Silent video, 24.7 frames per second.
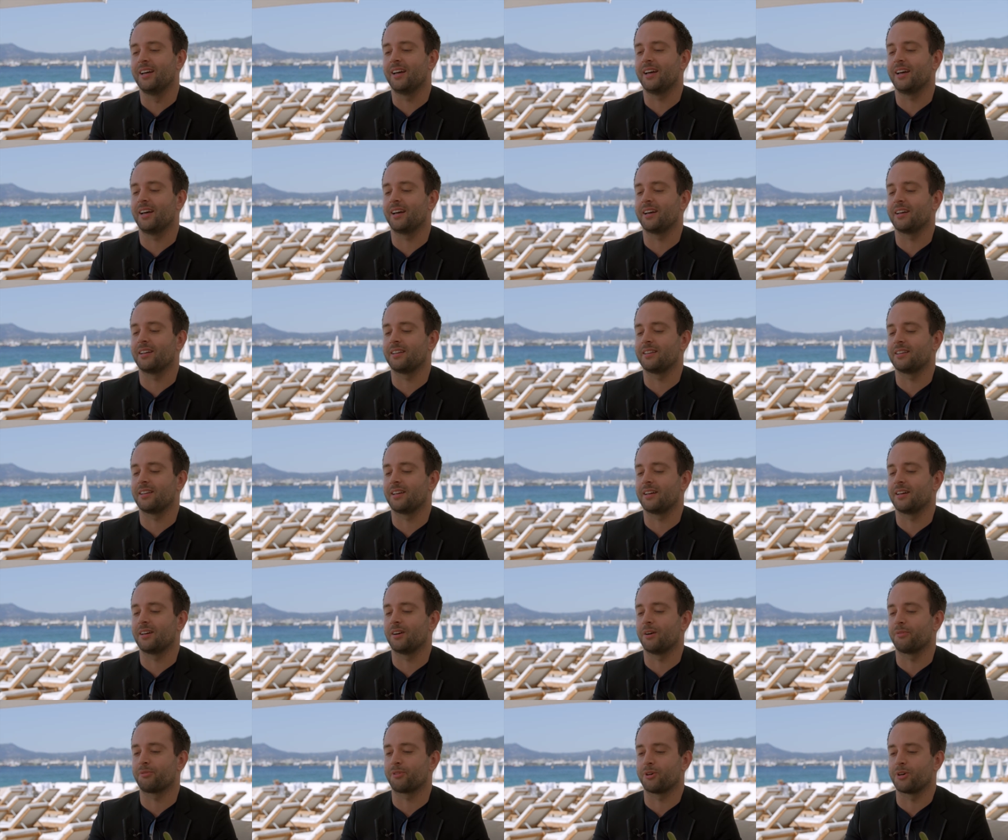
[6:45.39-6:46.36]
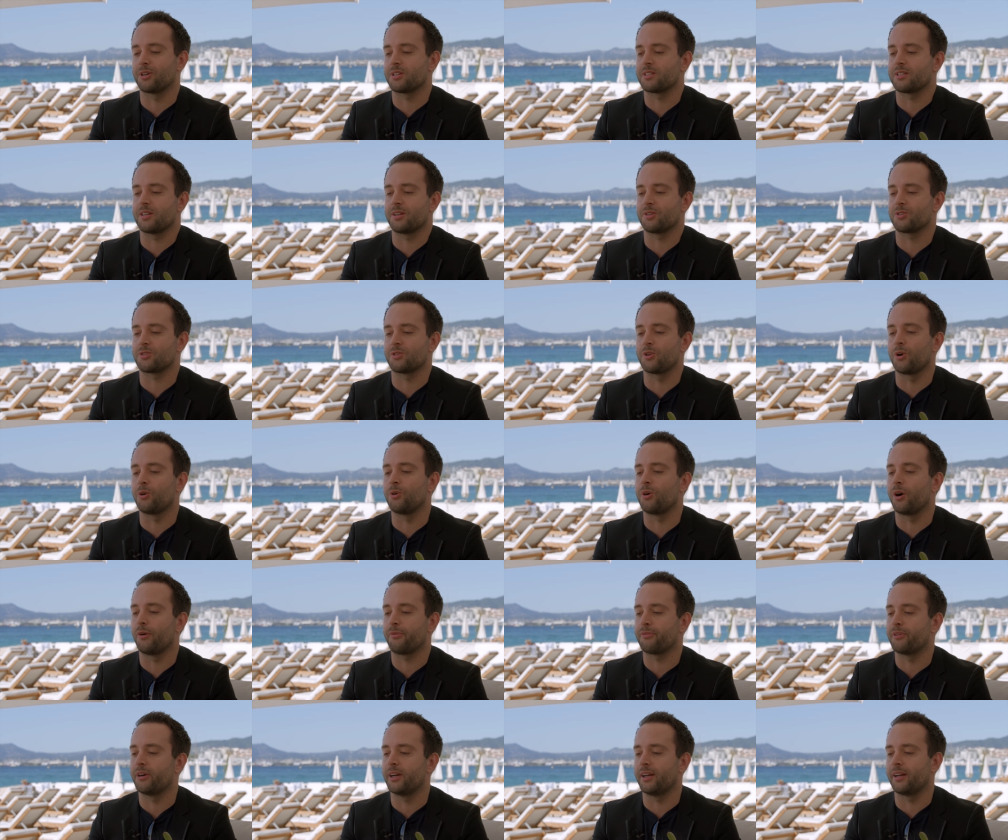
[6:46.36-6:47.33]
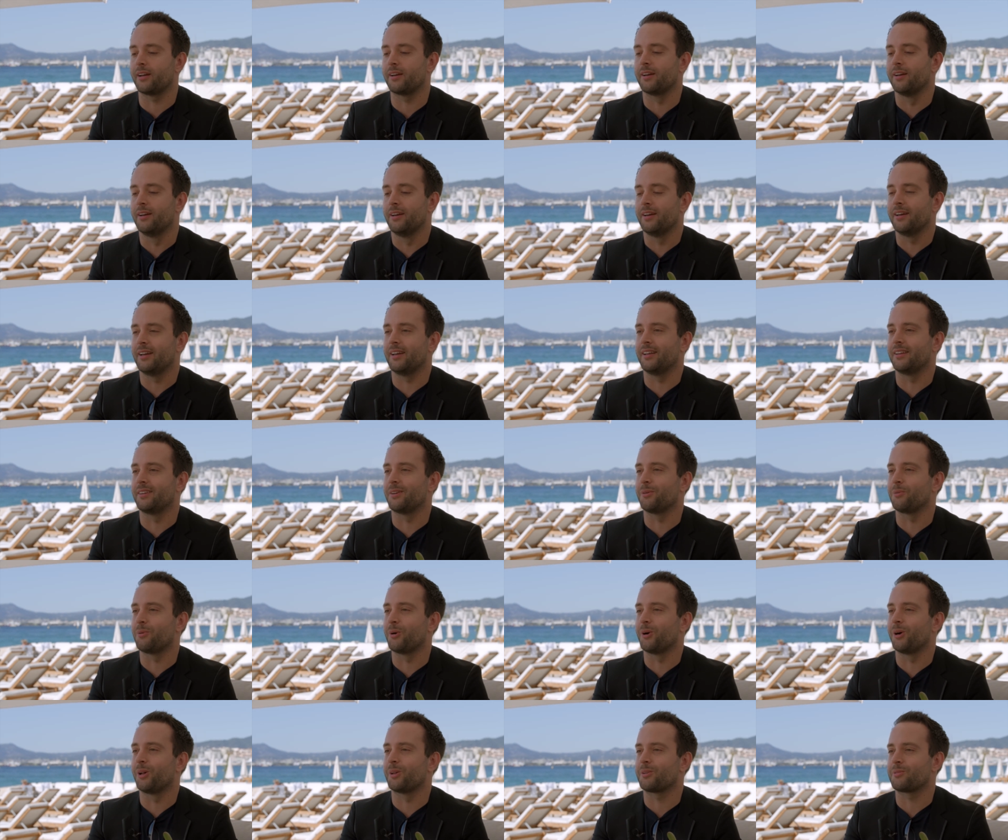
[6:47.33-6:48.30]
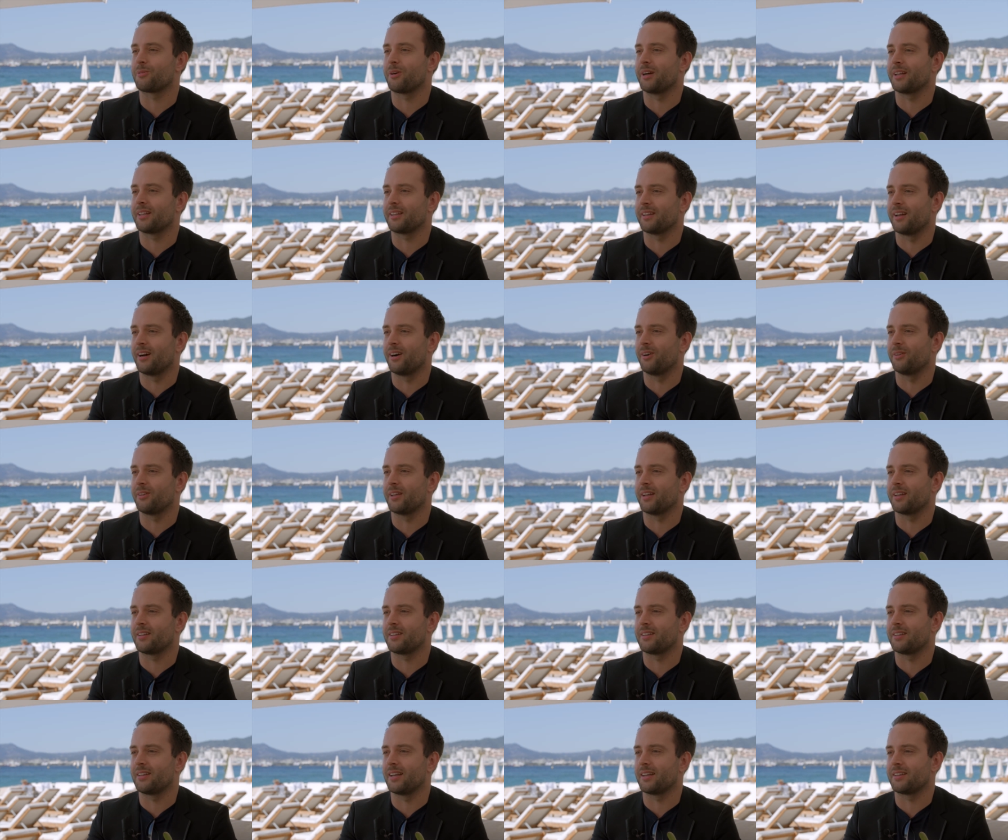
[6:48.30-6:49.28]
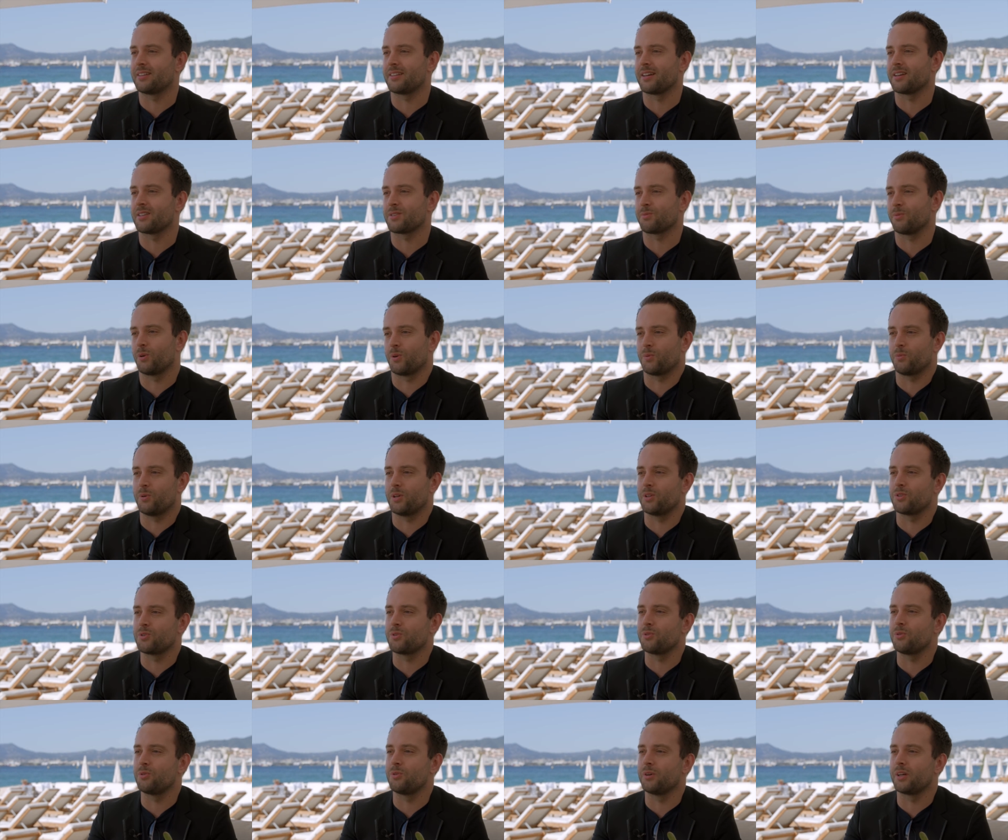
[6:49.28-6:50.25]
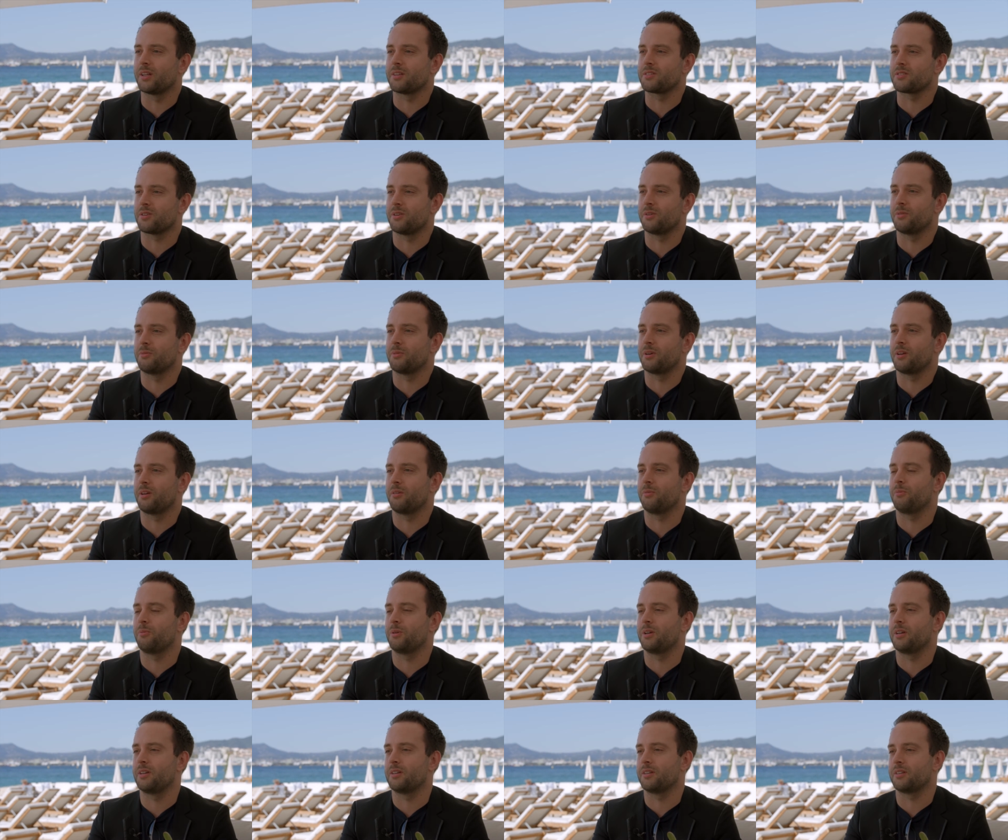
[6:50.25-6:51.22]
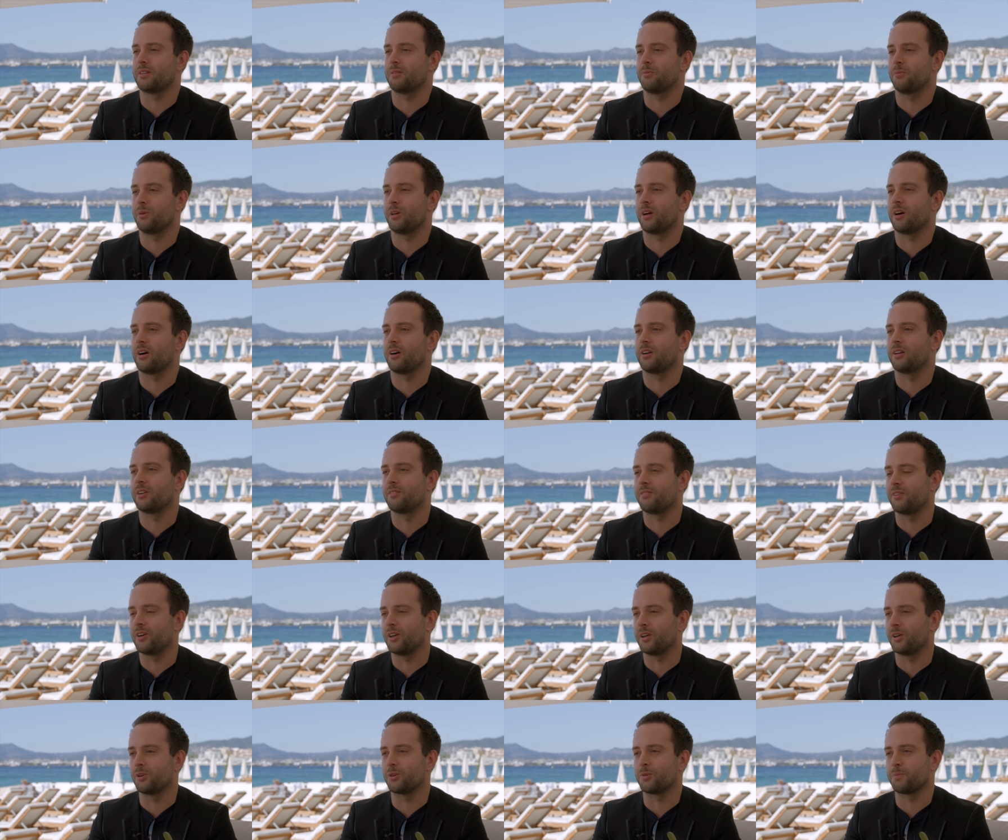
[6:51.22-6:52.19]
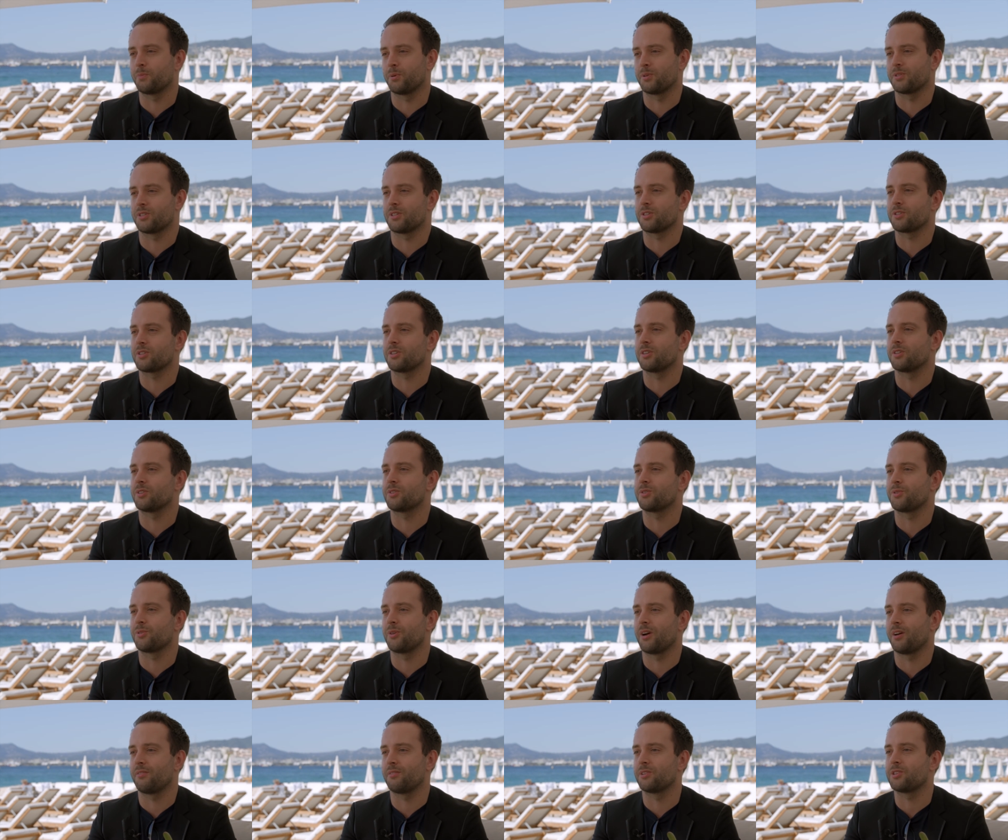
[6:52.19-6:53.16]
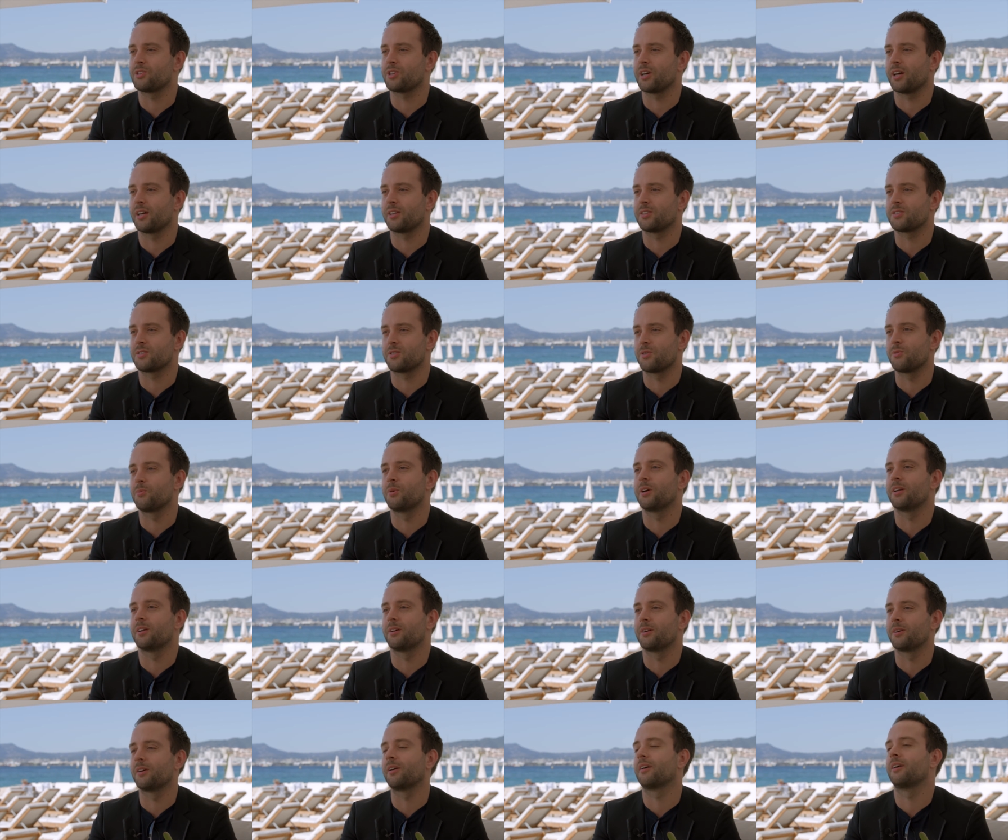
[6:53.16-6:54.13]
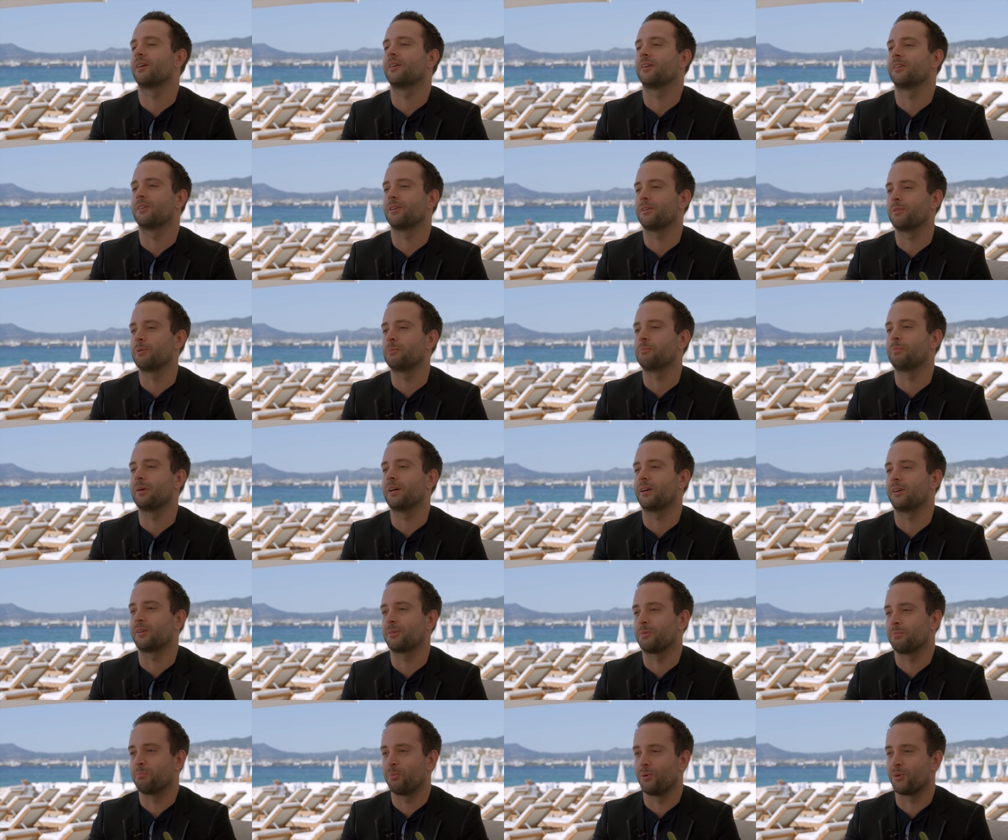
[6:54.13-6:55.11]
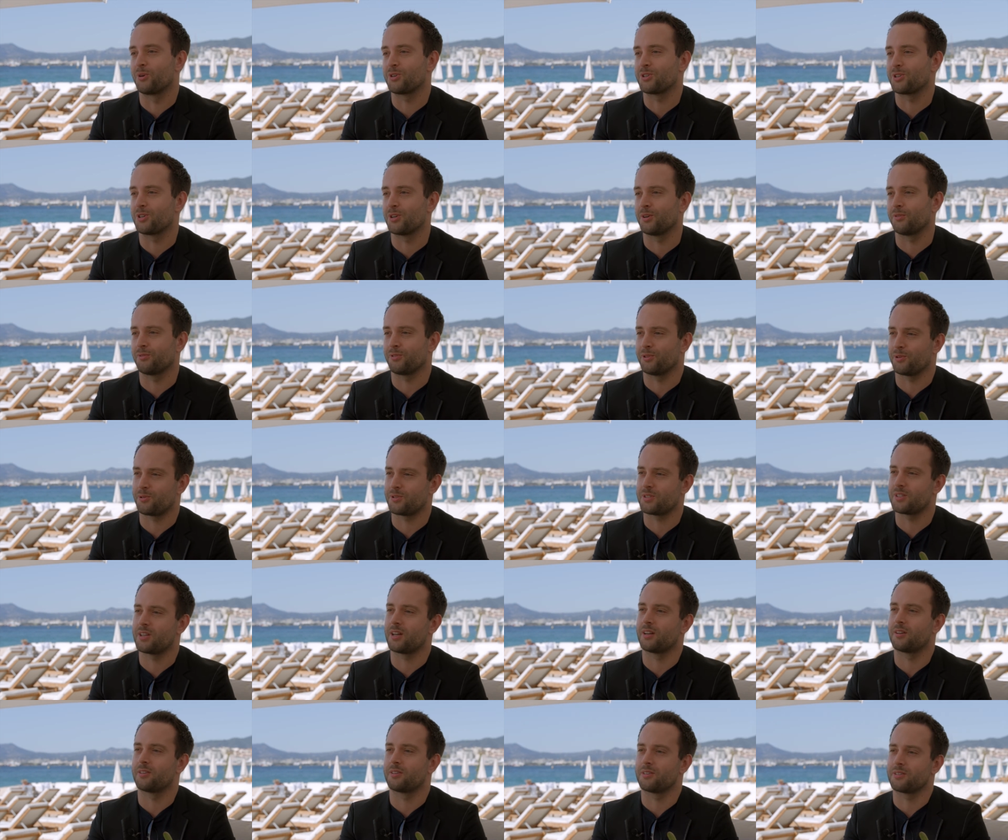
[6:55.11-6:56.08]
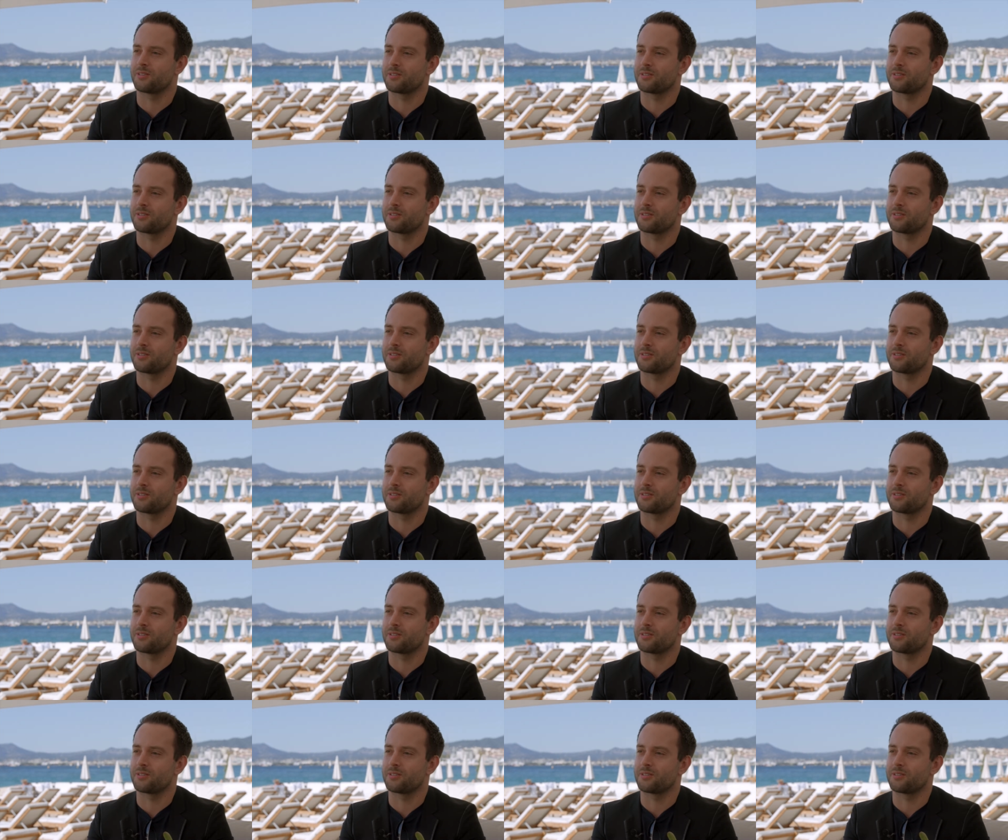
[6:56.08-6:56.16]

And of course, there's no offering in the world right now that does what we do. And so we are in a very good position to have a chance to win a big portion of those tenders.